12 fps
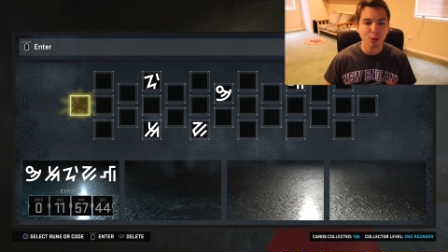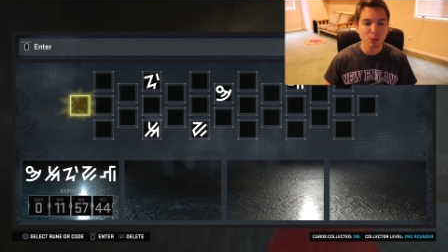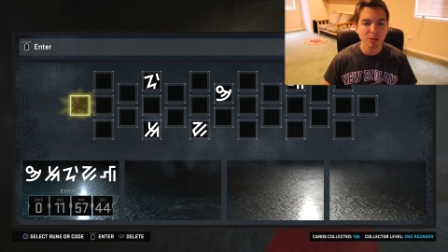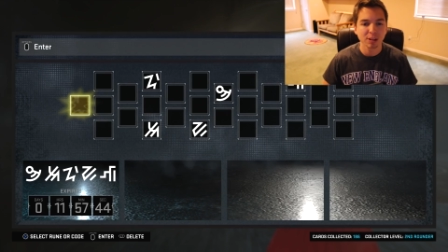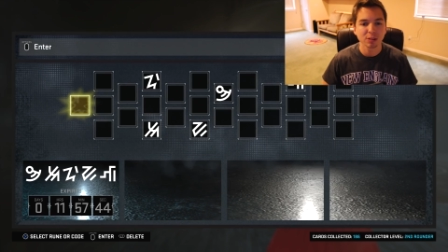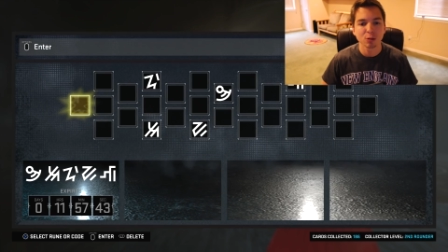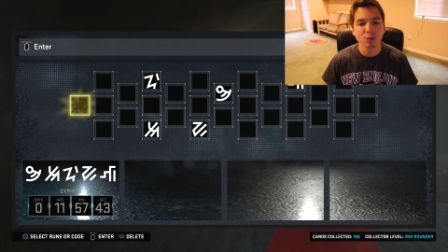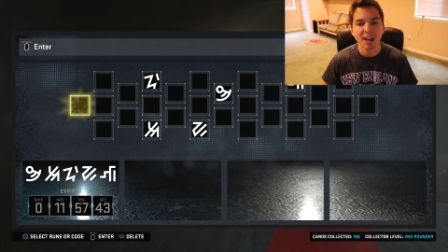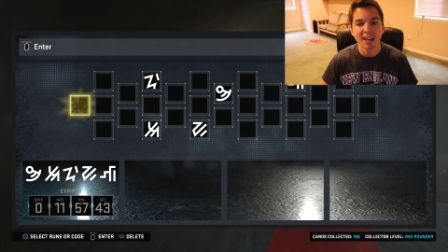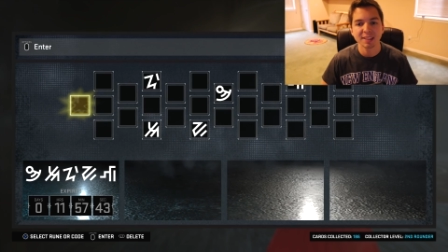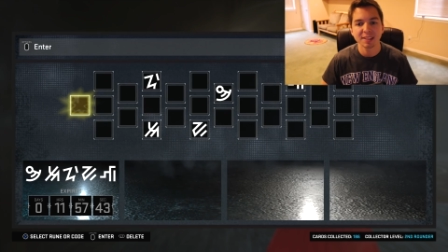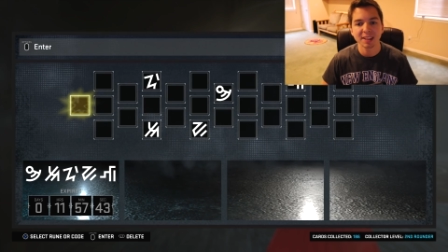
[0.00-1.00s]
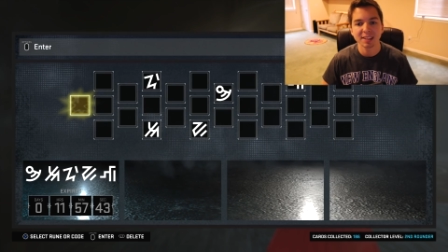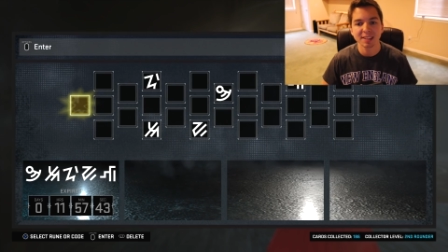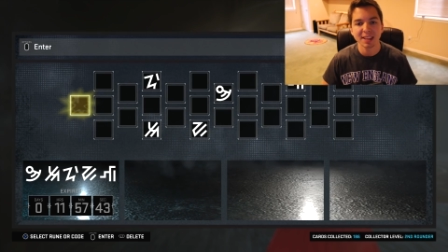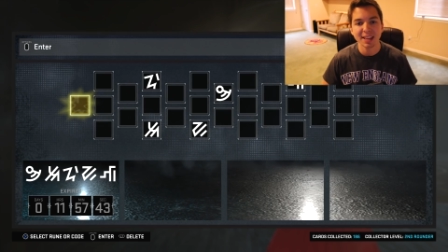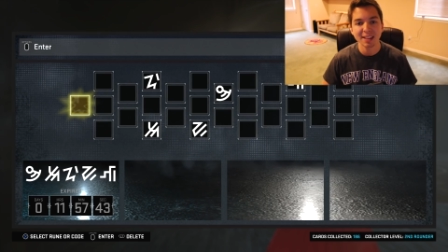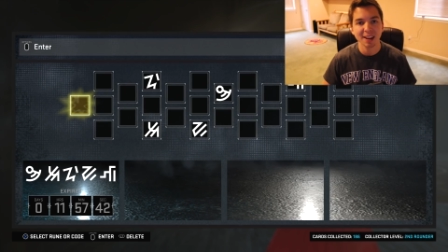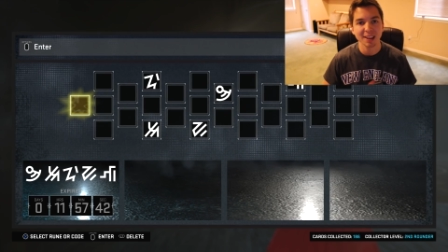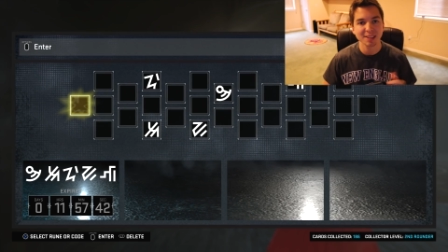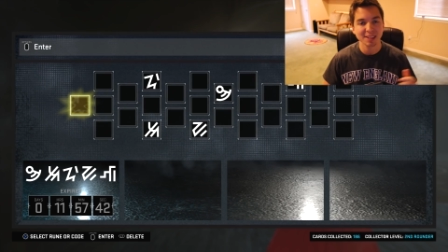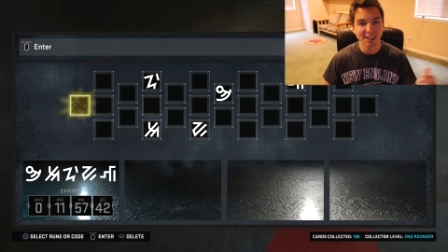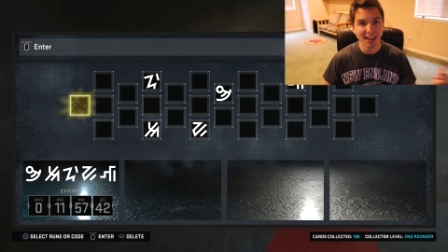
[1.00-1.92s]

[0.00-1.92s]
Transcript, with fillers: runes in 2K16 because